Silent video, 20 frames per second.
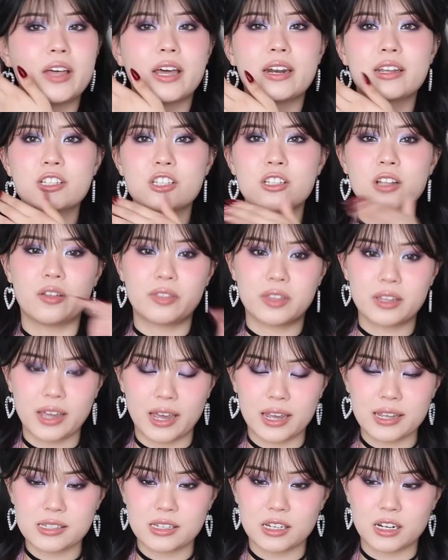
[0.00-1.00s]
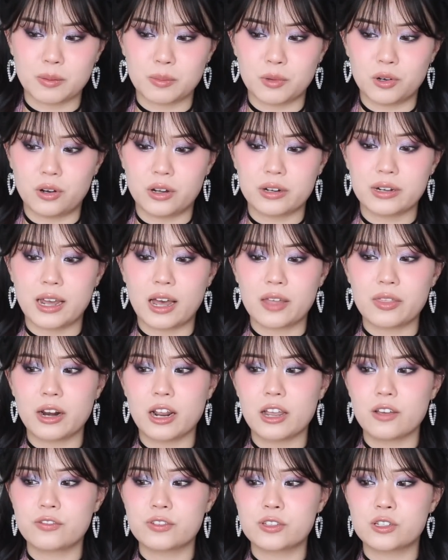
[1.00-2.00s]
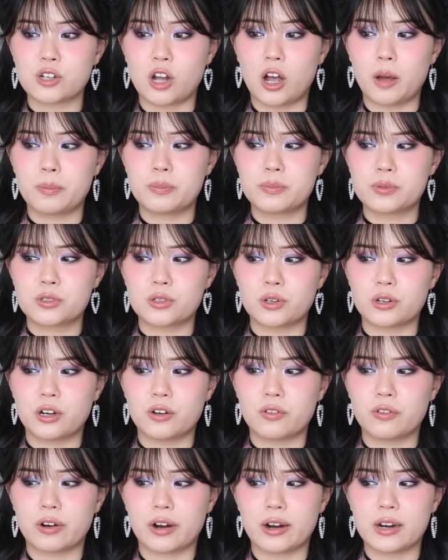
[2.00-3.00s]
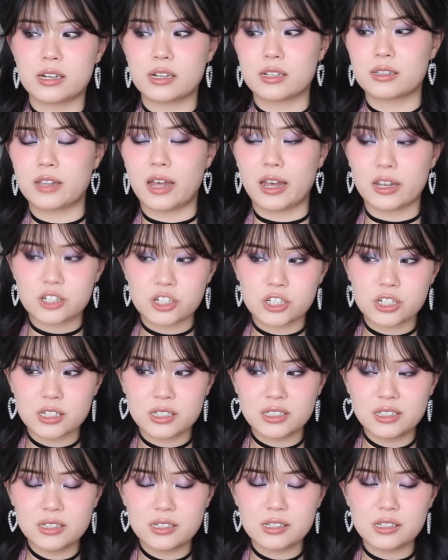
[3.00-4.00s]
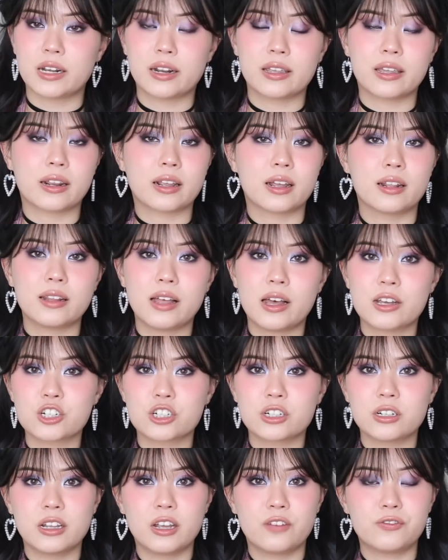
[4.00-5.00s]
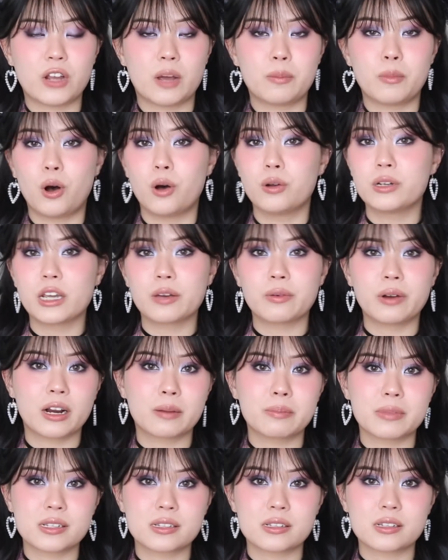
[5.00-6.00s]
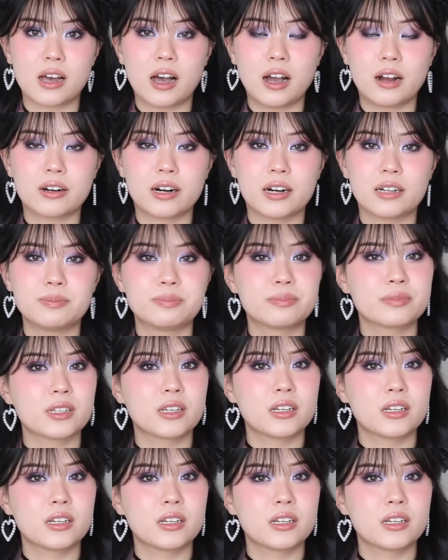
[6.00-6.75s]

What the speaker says: That is not the case anymore. Now that I have stopped sort of wearing lashes, started getting a lash lift, I'm only wearing mascara.